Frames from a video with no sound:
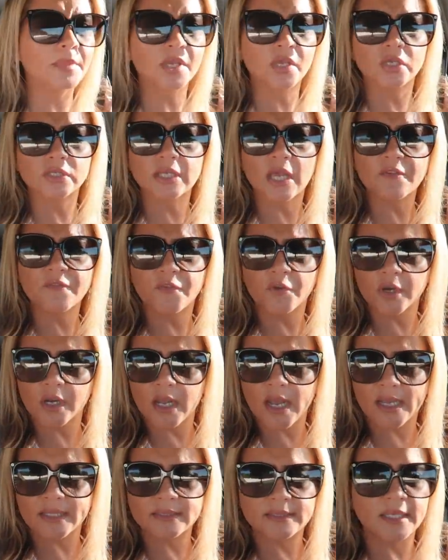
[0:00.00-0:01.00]
because I
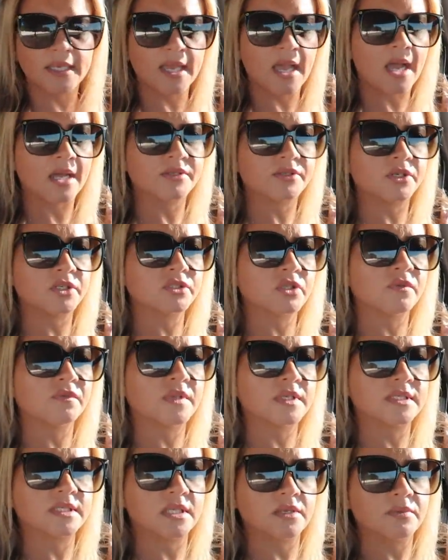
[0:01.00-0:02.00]
forgot the address
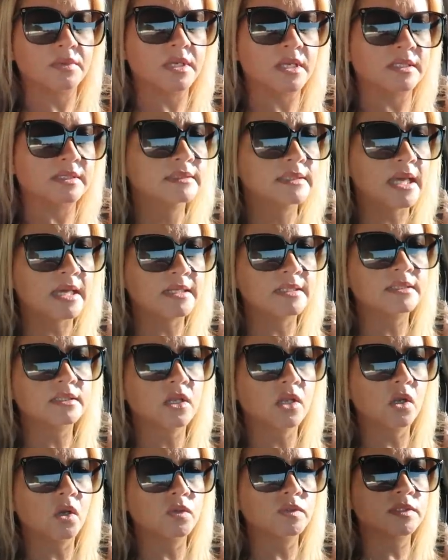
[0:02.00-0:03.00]
of the C V S that is
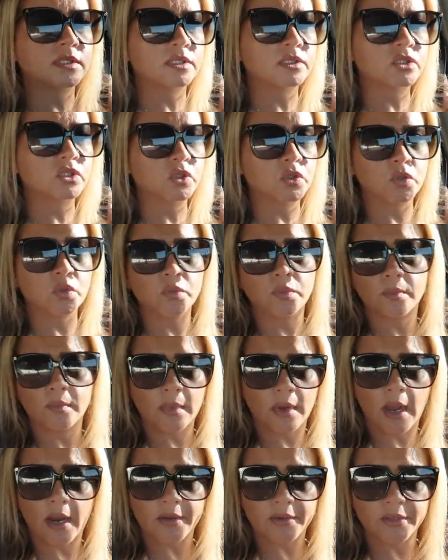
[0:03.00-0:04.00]
closer to
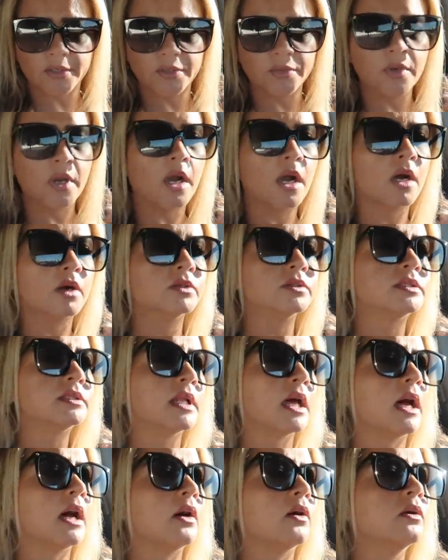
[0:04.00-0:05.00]
our new house
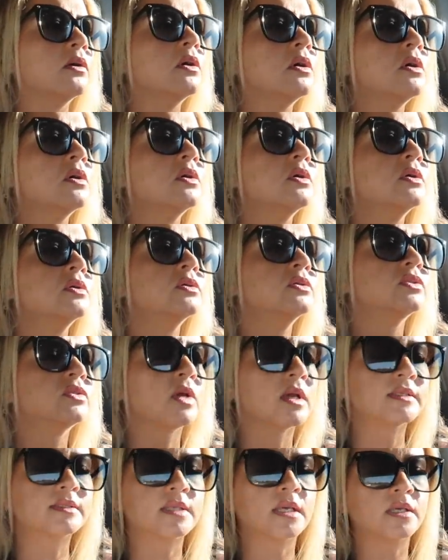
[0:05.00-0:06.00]
now.
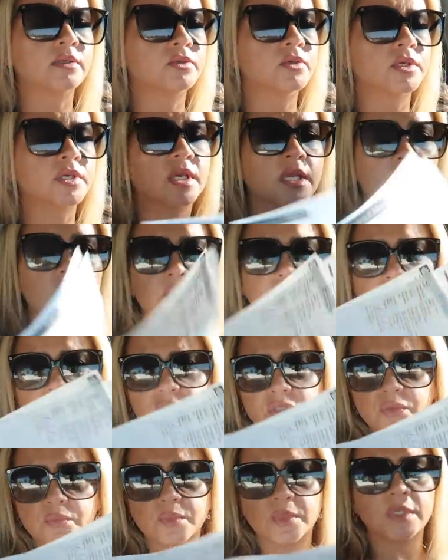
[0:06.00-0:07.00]
So I said, you can give
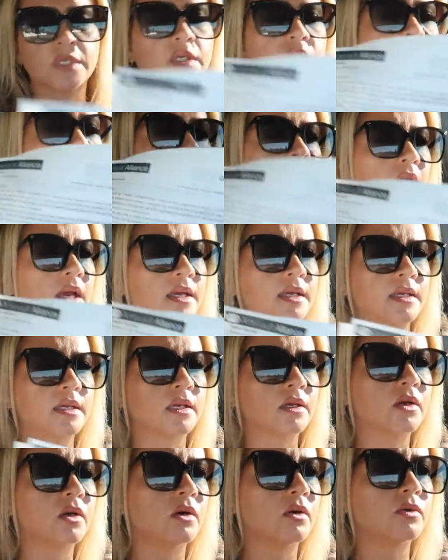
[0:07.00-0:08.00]
it to me and I
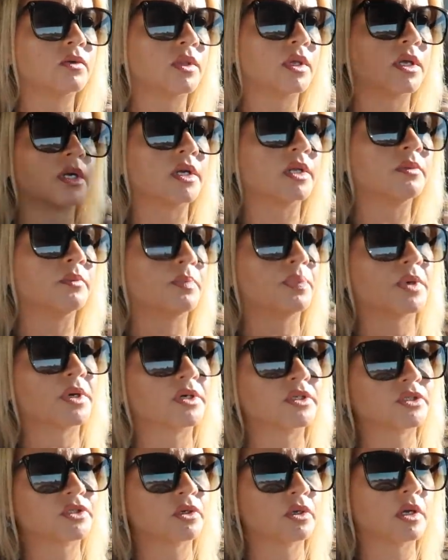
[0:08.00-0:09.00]
can go there in
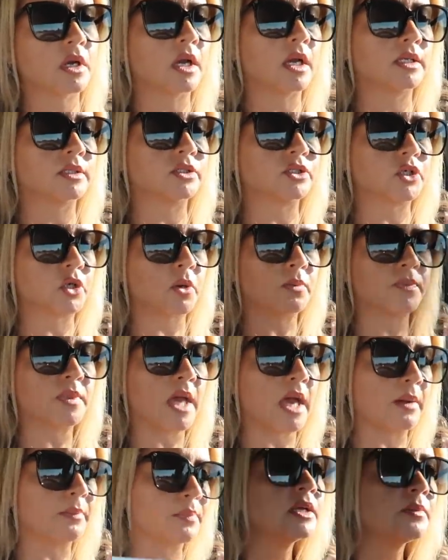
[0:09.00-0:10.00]
person and drop
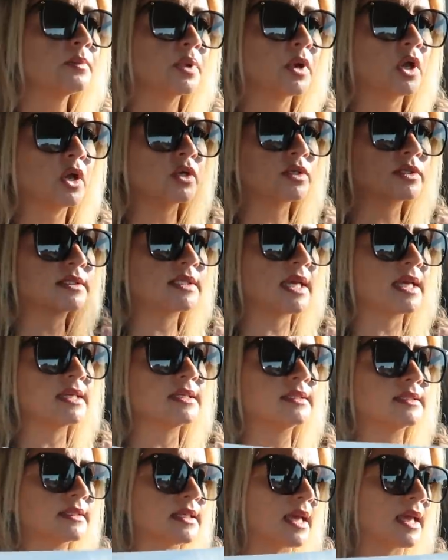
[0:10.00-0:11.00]
that. Plus
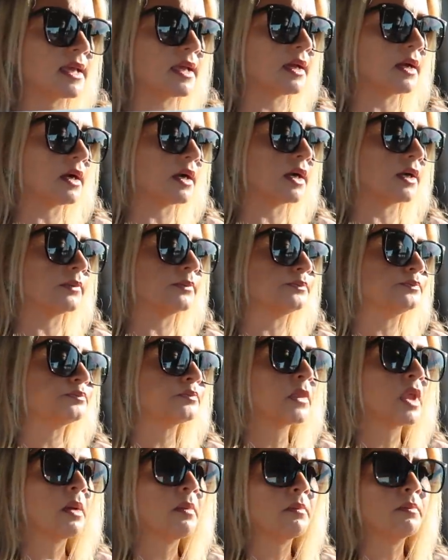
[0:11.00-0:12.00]
they send her
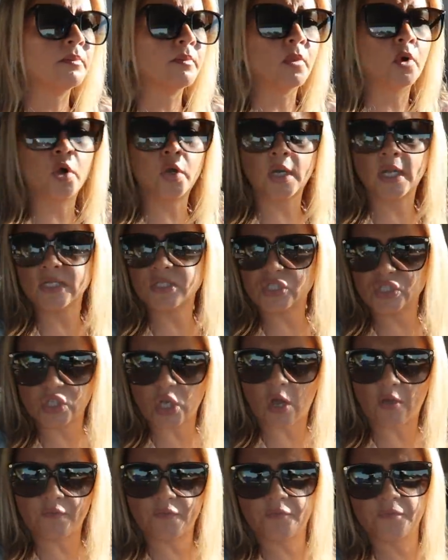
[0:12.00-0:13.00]
more
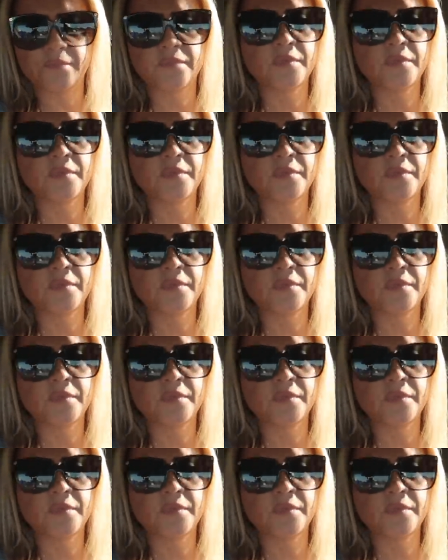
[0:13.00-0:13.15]
stuff,